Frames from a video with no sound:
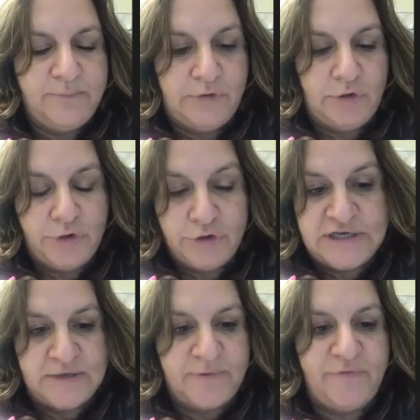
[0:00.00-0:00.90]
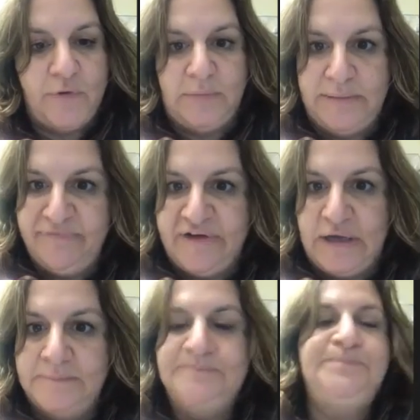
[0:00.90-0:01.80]
learned how to perform
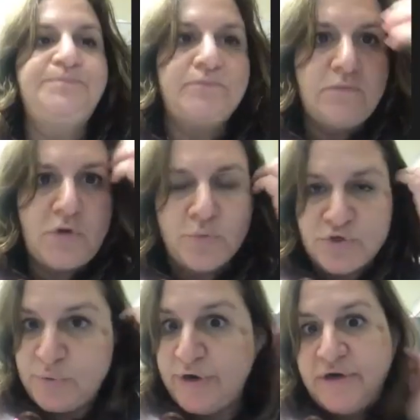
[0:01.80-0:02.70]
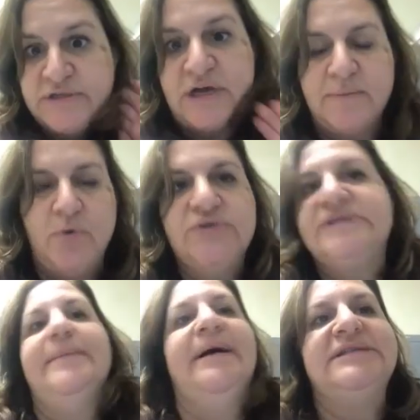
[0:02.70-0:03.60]
lympha, which we are going to talk
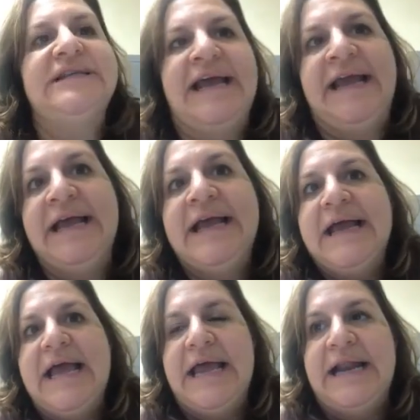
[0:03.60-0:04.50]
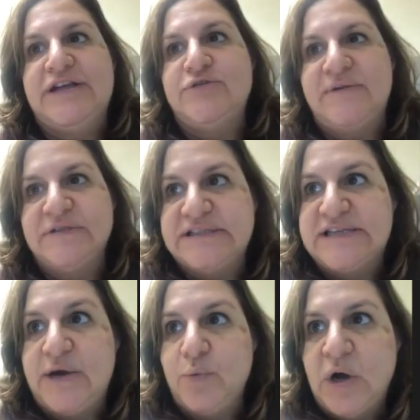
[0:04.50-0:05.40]
mostly about today. And I traveled to
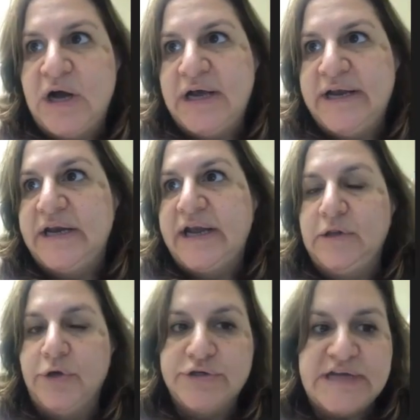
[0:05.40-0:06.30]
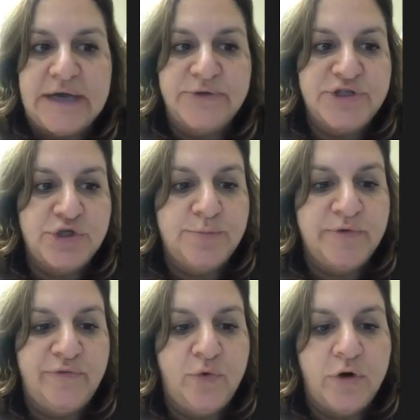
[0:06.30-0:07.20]
Taiwan and I learned how to
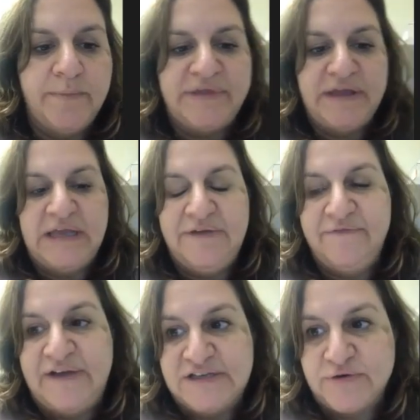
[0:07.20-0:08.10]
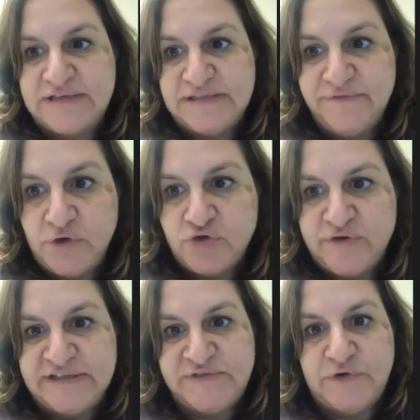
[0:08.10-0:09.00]
perform the vascularized lymph node
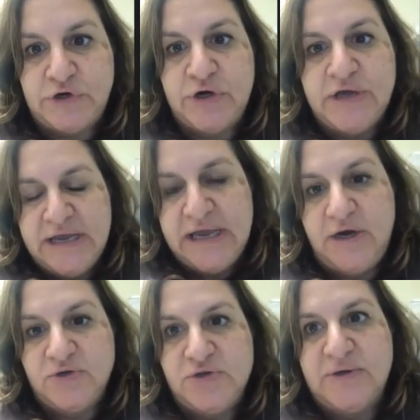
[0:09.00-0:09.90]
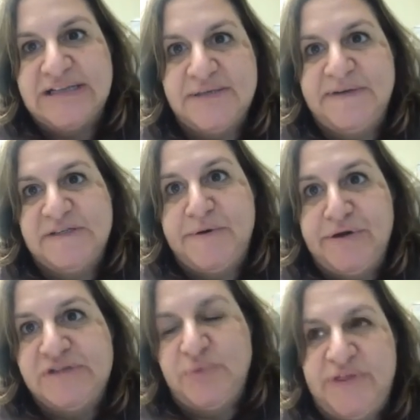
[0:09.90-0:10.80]
transfer, and also got some
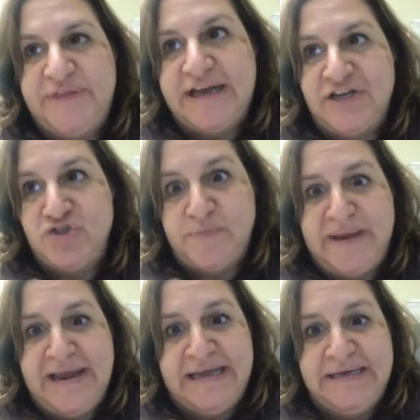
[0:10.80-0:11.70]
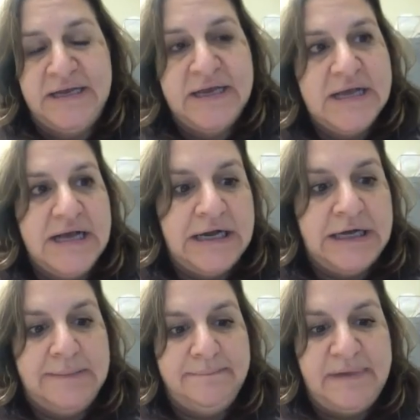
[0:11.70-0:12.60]
experience with that in Japan.
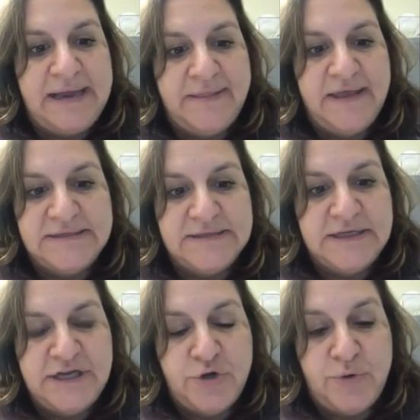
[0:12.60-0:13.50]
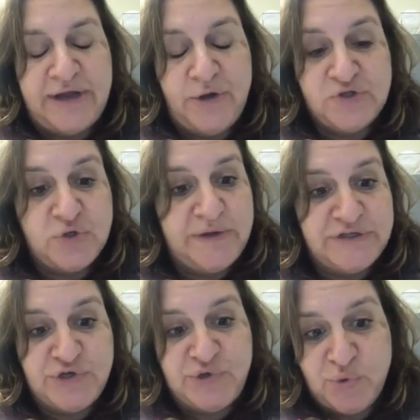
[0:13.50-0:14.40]
And then, I also went
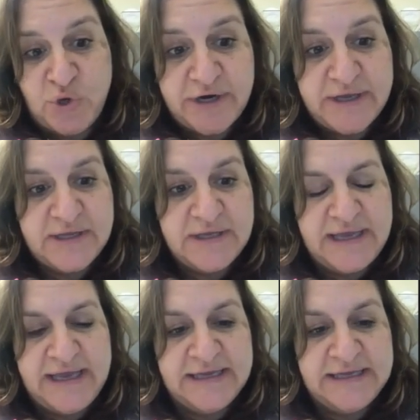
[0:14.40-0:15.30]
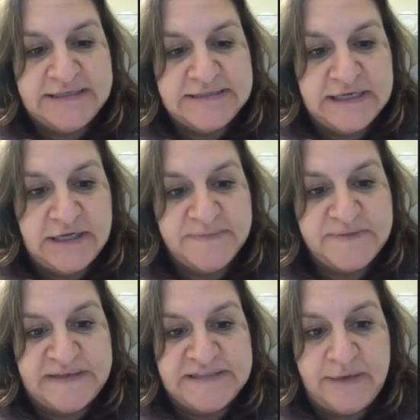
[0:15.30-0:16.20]
to New York and
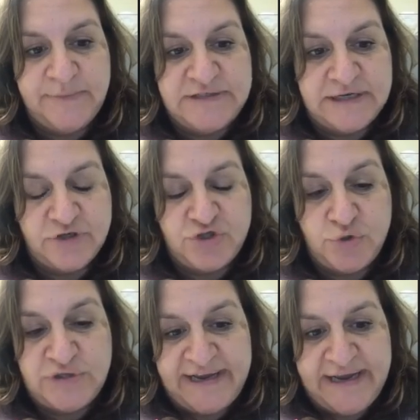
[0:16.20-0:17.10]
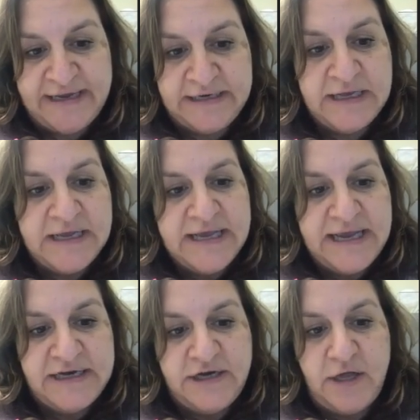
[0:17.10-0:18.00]
spent time with Dr. Joe Diane
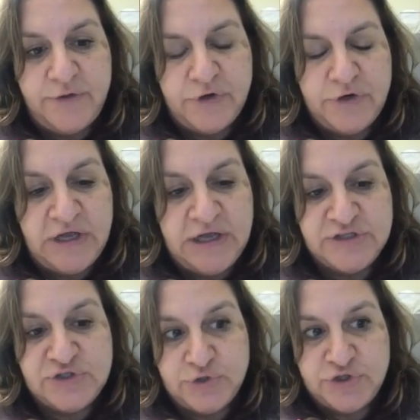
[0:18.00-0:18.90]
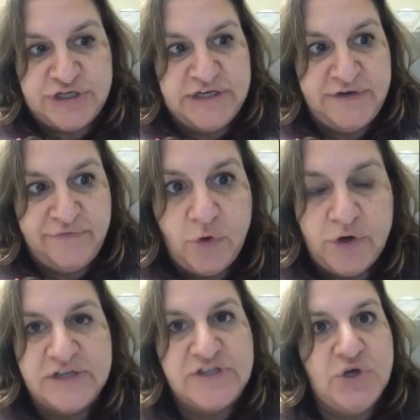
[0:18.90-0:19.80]
and another surgeon in
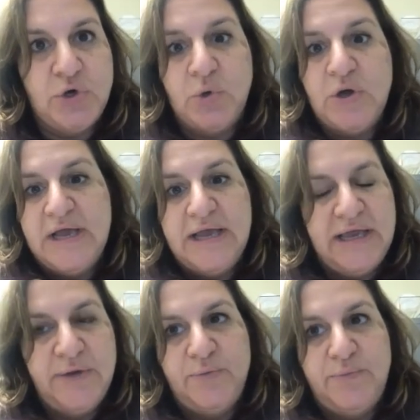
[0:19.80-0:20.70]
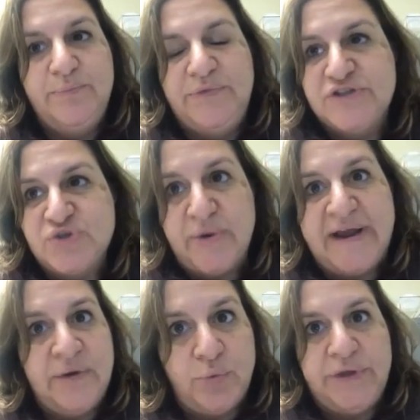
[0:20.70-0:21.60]
Florida. So this
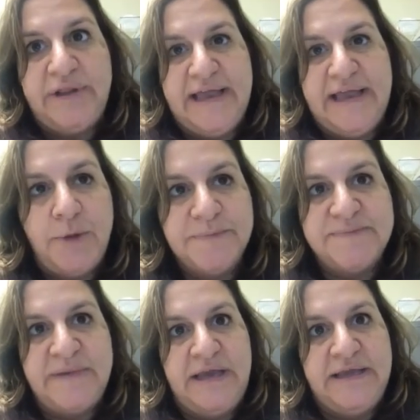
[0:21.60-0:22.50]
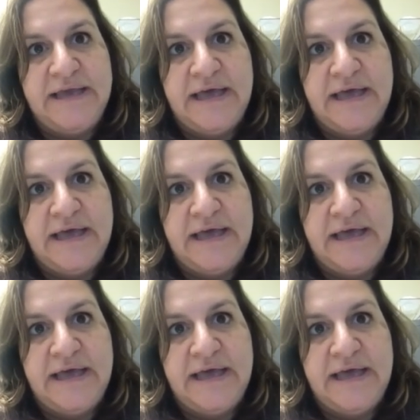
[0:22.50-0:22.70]
grant really helped me